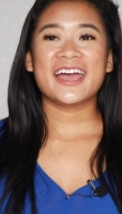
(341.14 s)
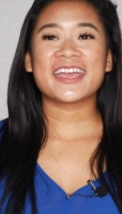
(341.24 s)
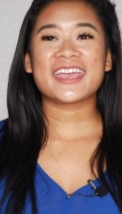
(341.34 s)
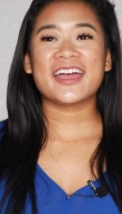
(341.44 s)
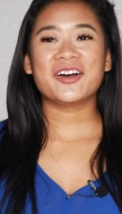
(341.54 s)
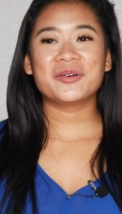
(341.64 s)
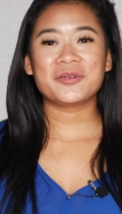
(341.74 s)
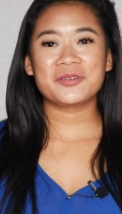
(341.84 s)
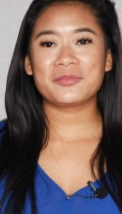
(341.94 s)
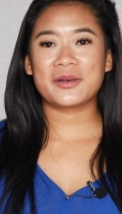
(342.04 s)
account,
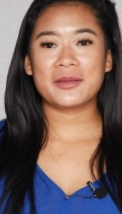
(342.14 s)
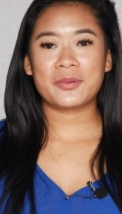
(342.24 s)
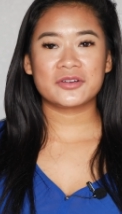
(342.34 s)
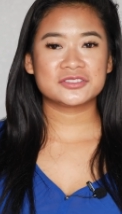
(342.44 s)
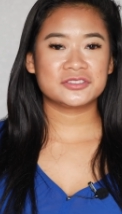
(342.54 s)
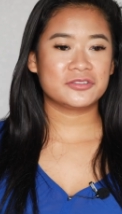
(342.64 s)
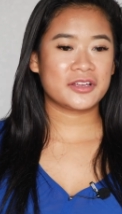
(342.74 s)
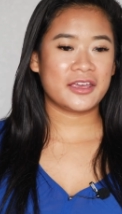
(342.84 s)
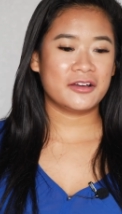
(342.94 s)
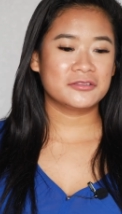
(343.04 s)
my personal
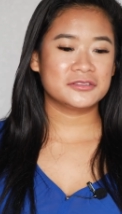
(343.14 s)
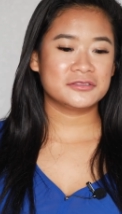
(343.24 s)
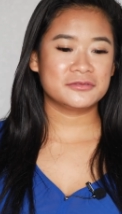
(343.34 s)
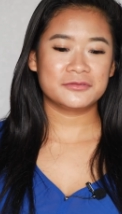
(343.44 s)
account,